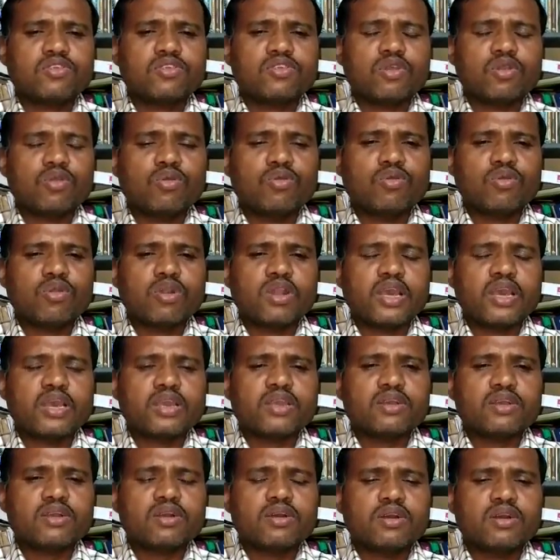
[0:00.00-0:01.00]
look
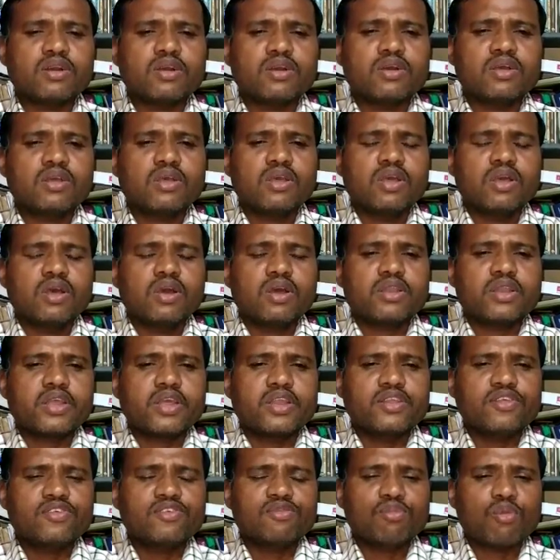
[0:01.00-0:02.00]
like a
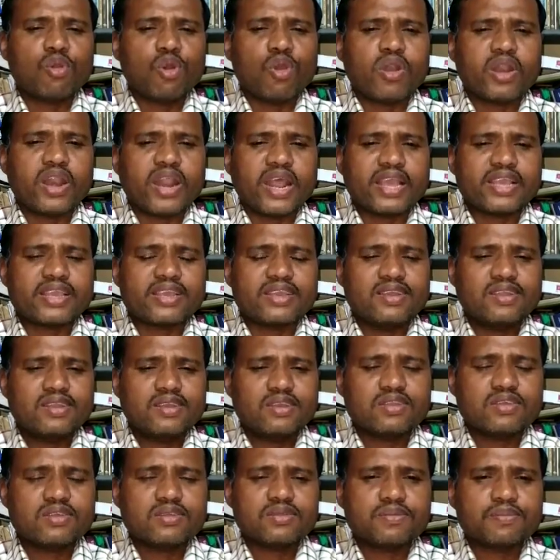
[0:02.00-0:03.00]
tennis ball
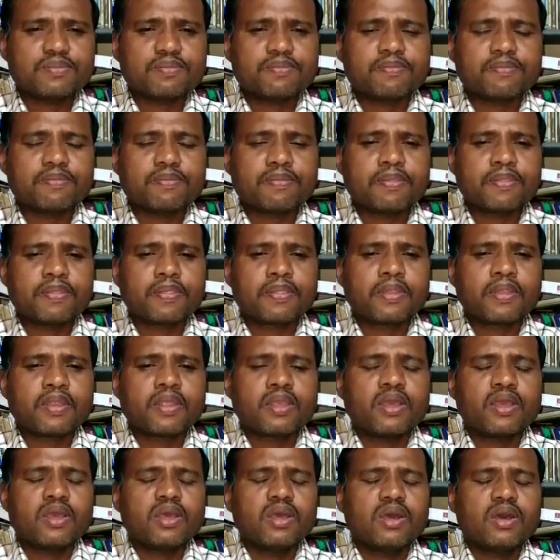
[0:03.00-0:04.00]
racket.
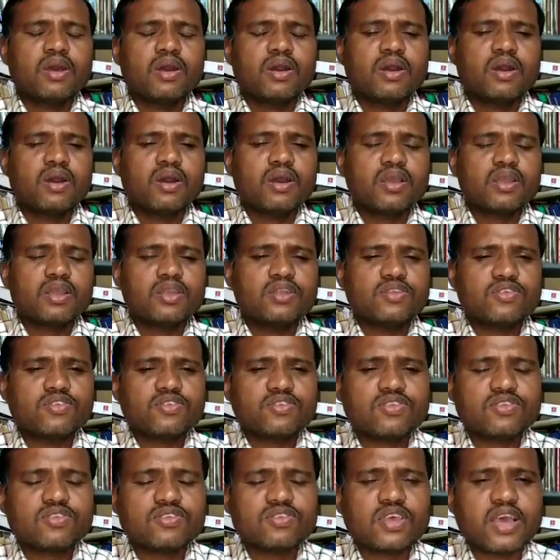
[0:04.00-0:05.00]
Its
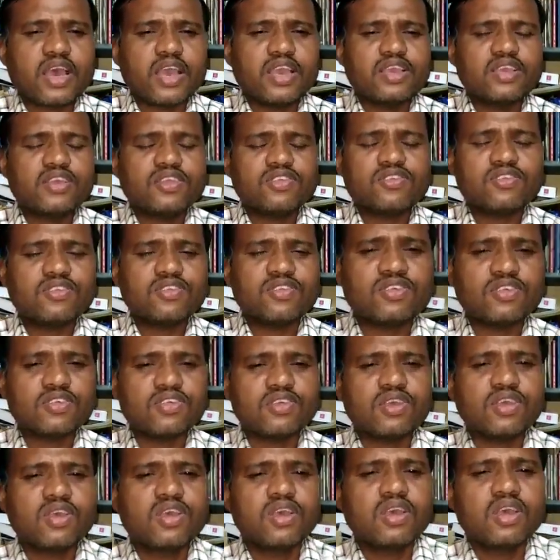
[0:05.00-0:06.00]
size
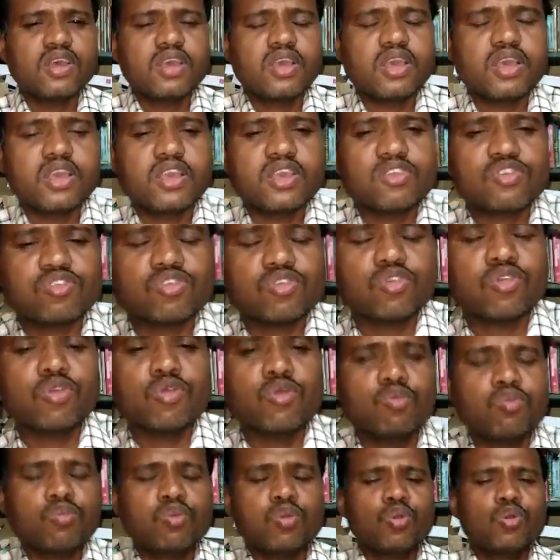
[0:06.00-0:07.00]
is
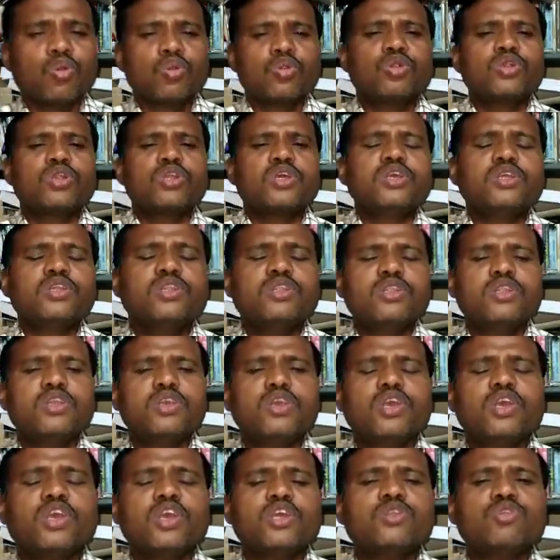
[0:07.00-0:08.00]
14
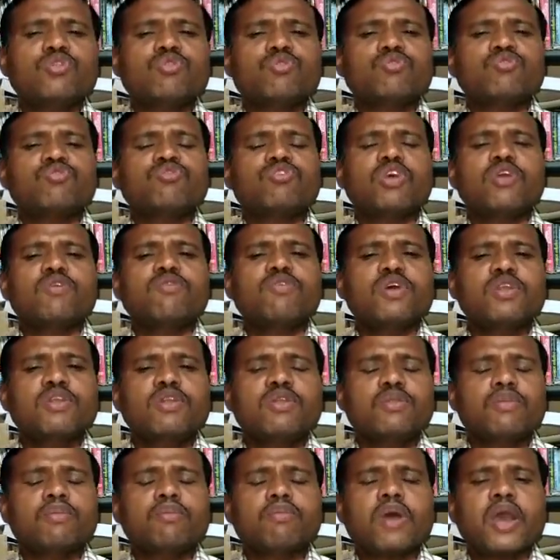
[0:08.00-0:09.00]
into
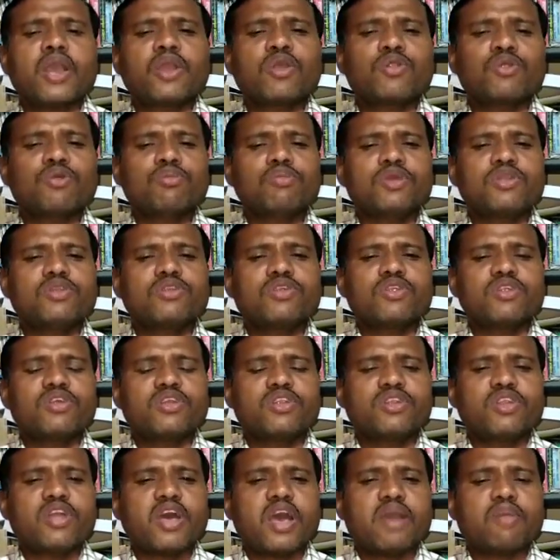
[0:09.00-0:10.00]
7 micrometer
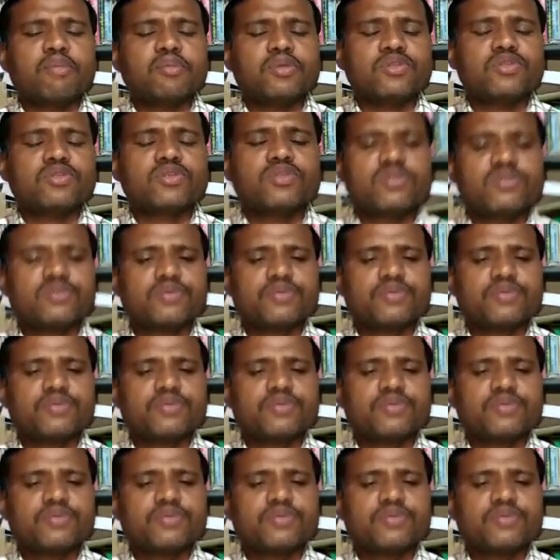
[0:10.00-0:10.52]
in diameter.